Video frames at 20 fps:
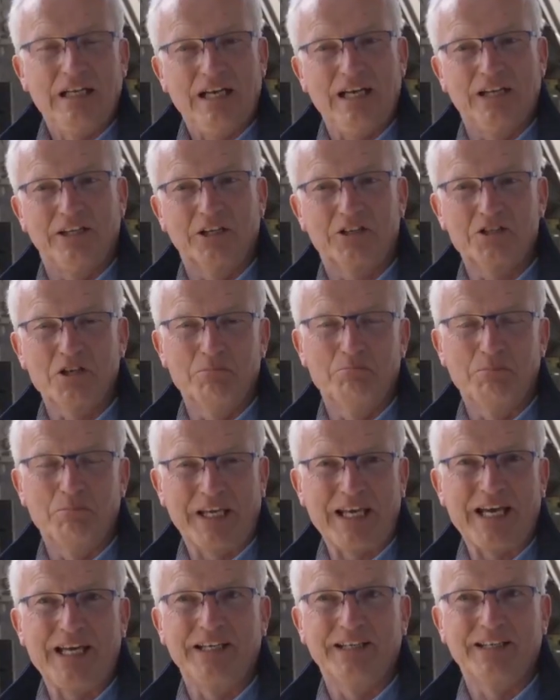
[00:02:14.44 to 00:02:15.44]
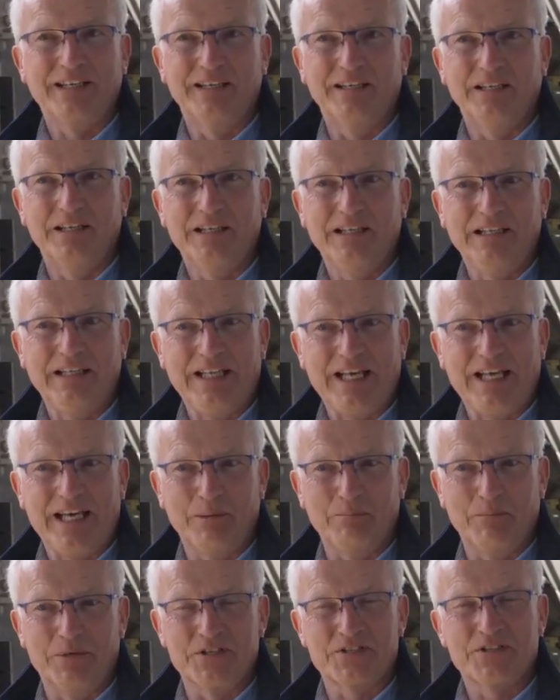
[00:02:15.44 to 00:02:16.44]
and the mechanical
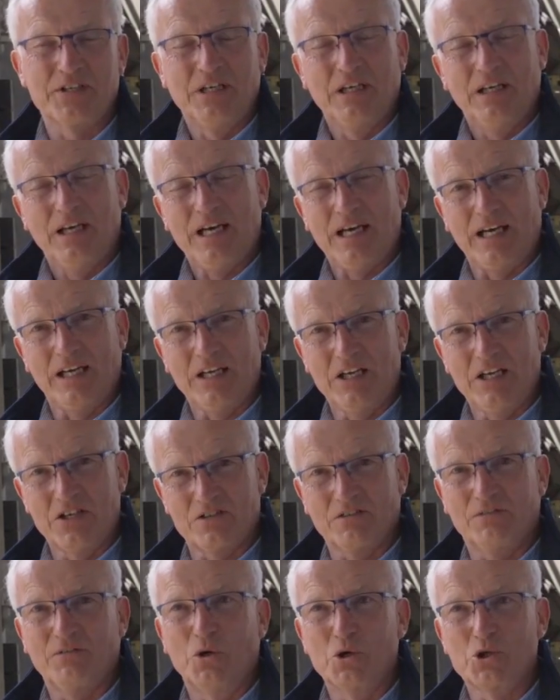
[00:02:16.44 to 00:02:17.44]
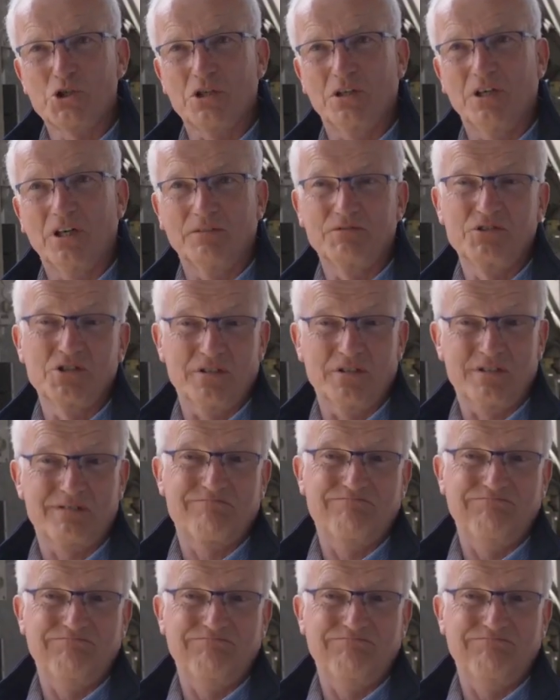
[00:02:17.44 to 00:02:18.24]
lameness is a function of, just